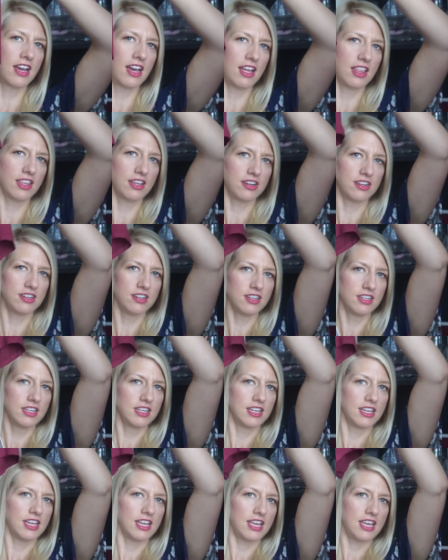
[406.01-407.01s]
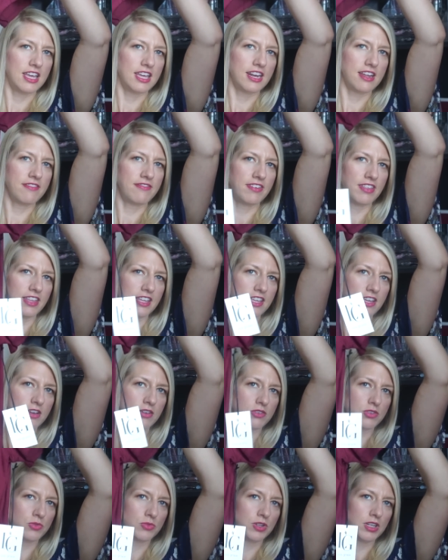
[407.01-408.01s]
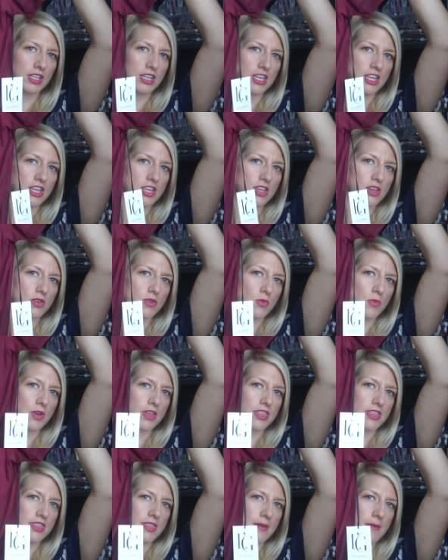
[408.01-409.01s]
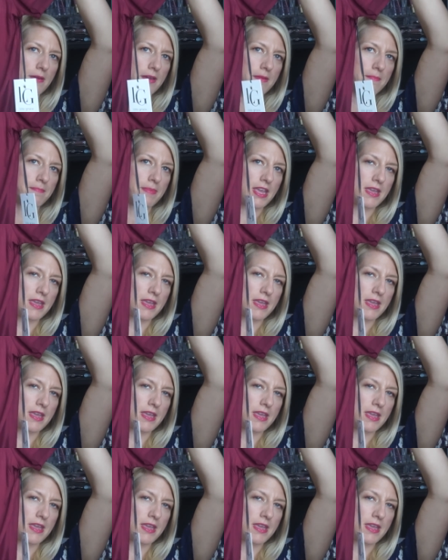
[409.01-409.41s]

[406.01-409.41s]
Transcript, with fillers: color, and I feel like it goes really cute with the